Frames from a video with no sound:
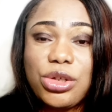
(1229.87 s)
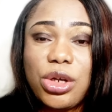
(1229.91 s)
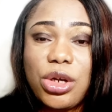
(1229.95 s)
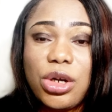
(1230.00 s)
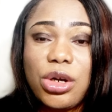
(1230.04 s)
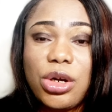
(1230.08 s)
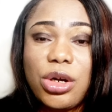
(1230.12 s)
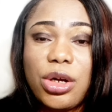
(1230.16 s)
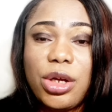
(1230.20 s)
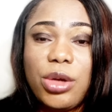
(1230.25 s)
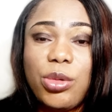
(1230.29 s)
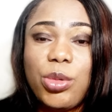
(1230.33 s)

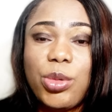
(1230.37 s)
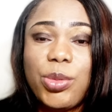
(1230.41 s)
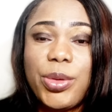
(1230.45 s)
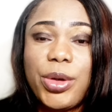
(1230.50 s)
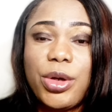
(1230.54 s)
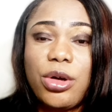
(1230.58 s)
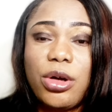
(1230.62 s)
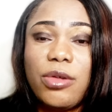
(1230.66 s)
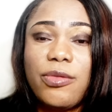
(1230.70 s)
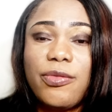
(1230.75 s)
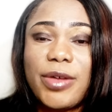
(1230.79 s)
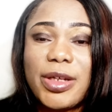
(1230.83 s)
it will be
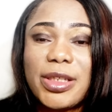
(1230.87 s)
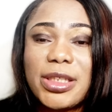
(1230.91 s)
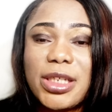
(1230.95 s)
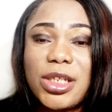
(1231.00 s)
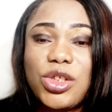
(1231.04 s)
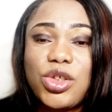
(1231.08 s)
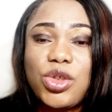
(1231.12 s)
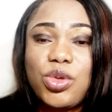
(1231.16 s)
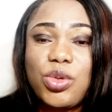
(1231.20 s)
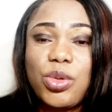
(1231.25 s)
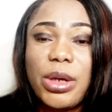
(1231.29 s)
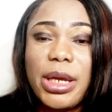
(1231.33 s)

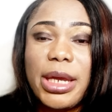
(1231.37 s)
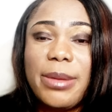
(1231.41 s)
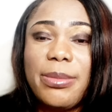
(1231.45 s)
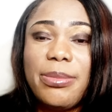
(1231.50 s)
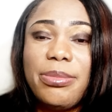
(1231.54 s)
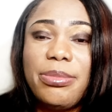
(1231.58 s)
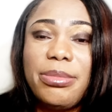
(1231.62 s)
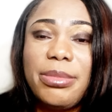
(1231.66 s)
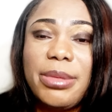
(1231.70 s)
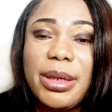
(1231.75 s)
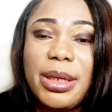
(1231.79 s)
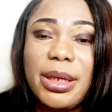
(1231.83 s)
converted to a
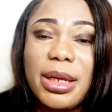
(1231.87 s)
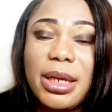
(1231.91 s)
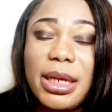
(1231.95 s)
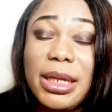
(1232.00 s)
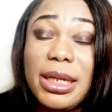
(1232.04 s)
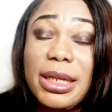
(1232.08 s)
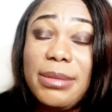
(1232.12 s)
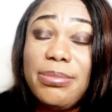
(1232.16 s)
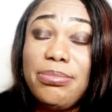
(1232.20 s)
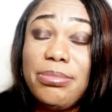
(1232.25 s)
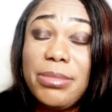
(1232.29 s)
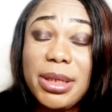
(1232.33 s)

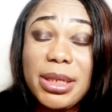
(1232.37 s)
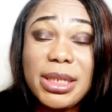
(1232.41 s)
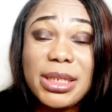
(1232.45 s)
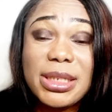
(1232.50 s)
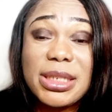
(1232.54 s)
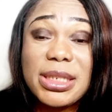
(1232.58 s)
mini